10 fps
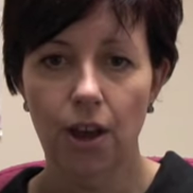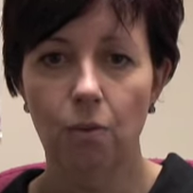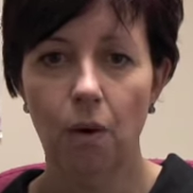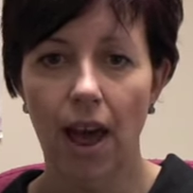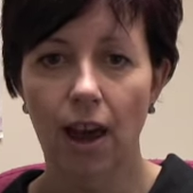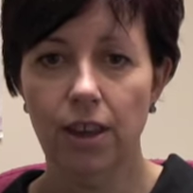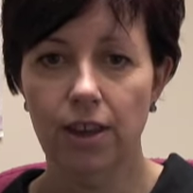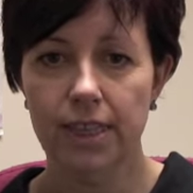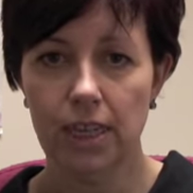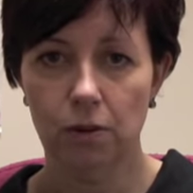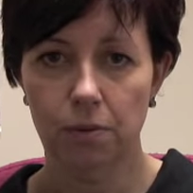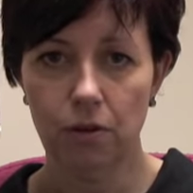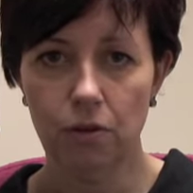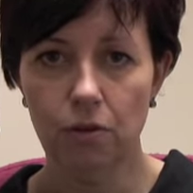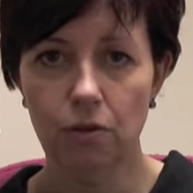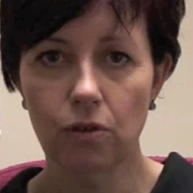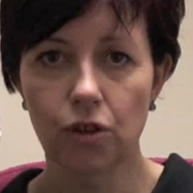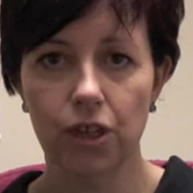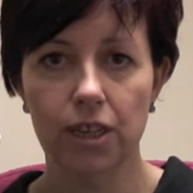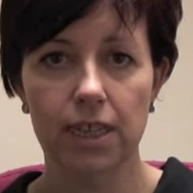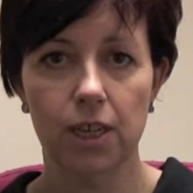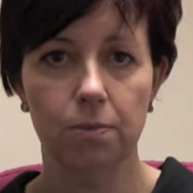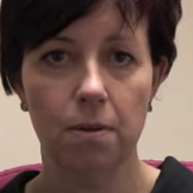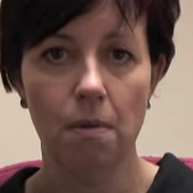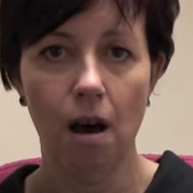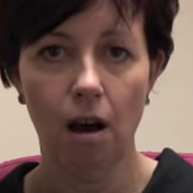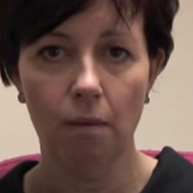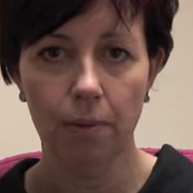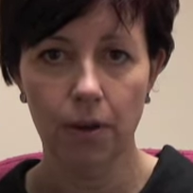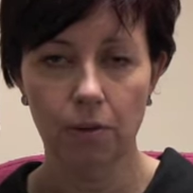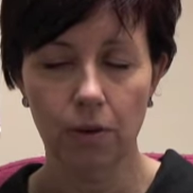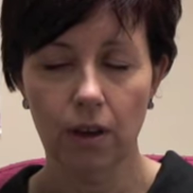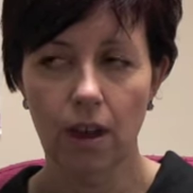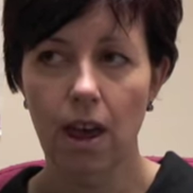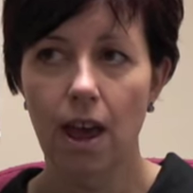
where you can set up a course, you can set up a mark book.